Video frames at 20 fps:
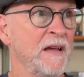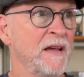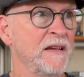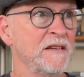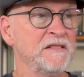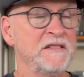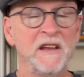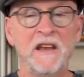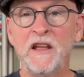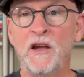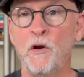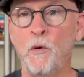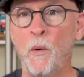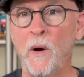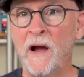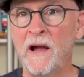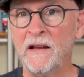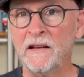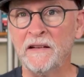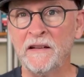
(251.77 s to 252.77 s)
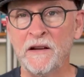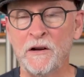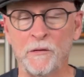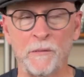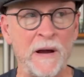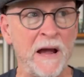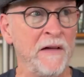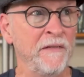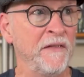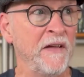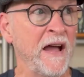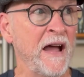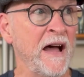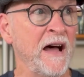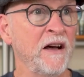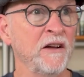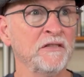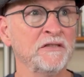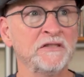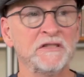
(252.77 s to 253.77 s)
sitting quietly around the
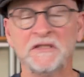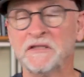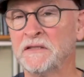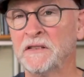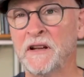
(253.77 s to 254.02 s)
house